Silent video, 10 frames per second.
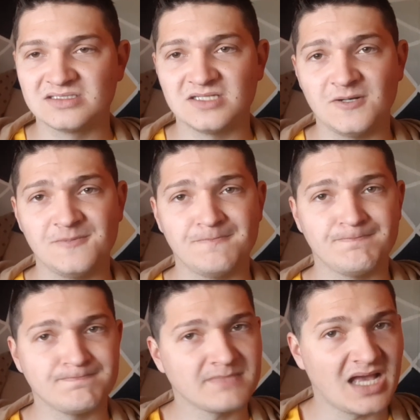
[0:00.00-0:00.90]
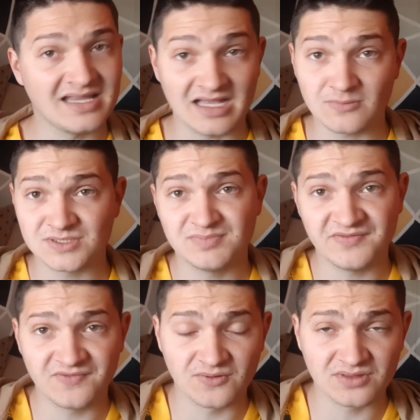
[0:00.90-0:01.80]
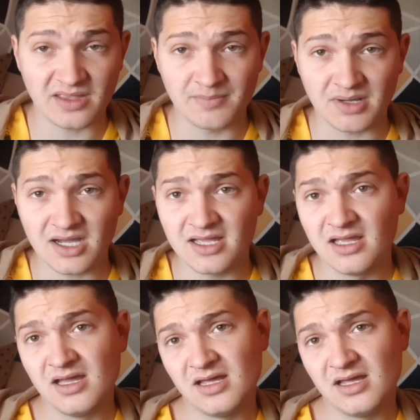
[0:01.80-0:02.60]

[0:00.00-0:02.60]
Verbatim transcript: So, and that was before their bye.